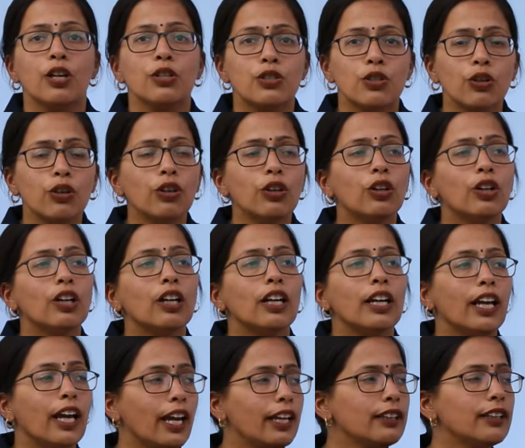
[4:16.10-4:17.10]
So,
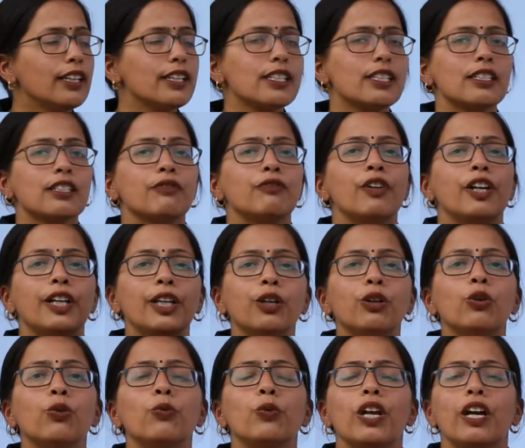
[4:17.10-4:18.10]
in this
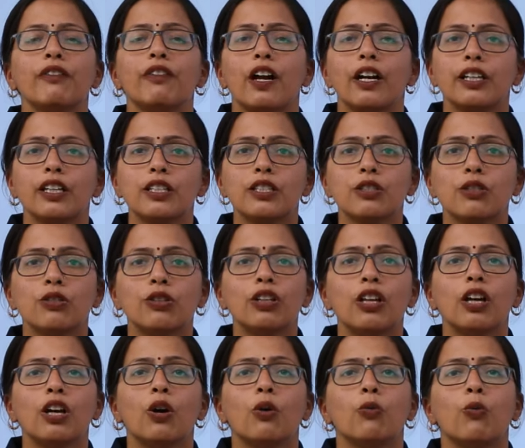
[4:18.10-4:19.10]
video, we have understood
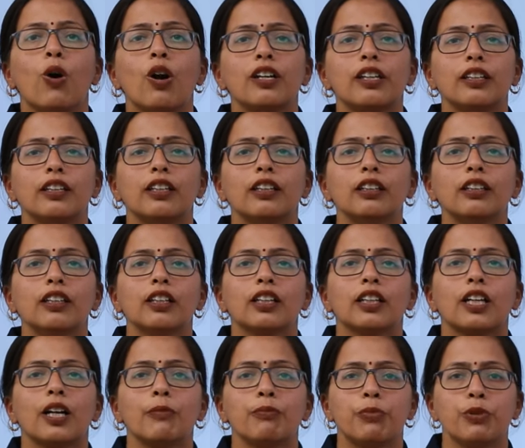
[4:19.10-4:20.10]
what the
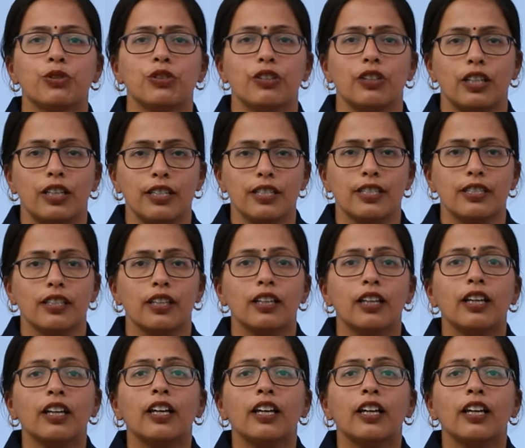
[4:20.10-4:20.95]
computer is.